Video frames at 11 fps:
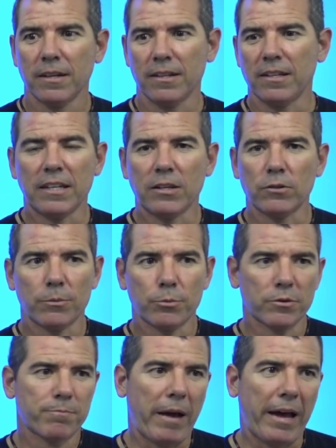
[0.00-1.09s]
and then
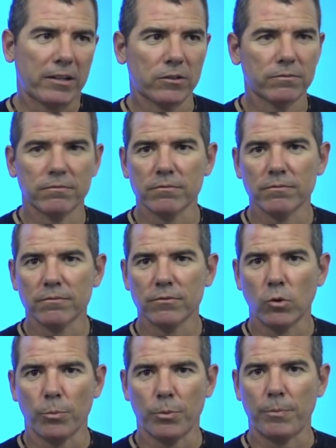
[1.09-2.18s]
neoliberals back
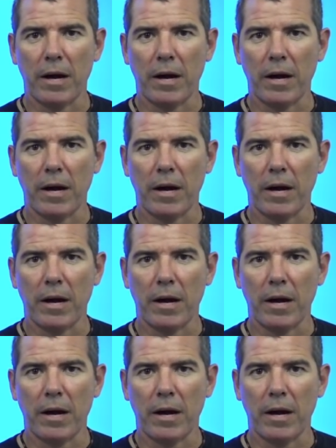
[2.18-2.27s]
corporate